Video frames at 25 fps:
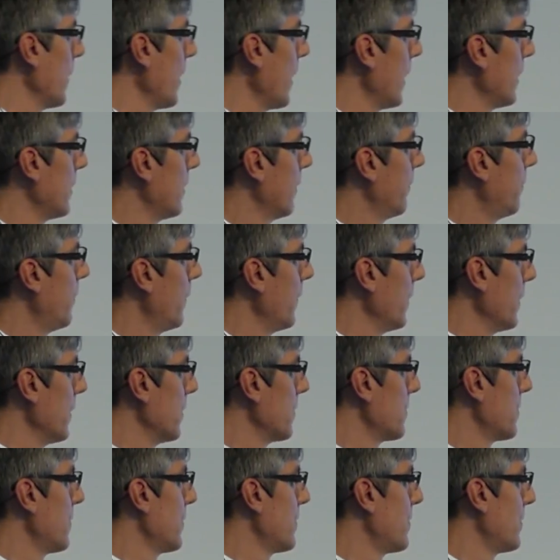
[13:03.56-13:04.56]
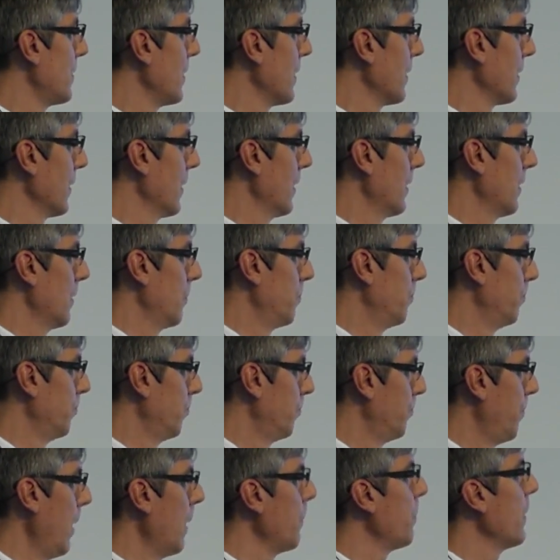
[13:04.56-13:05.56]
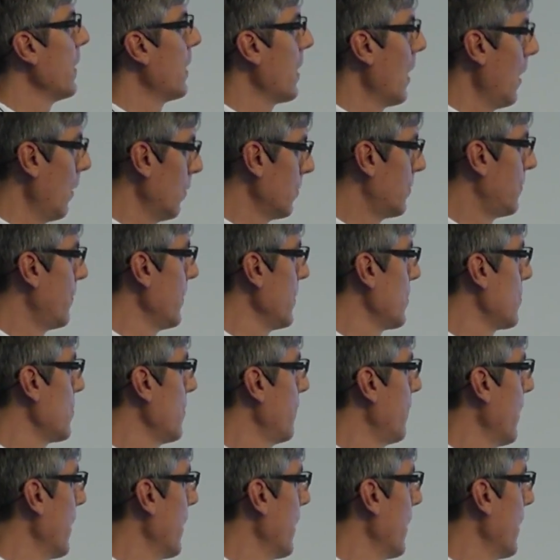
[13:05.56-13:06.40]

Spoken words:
we had a very interesting public outreach